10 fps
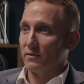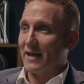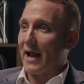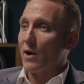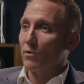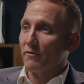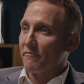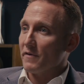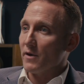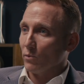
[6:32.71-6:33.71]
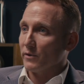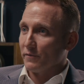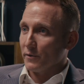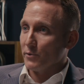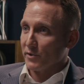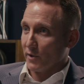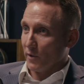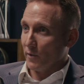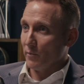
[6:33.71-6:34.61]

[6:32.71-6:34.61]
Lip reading: that I want a fee-only fiduciary,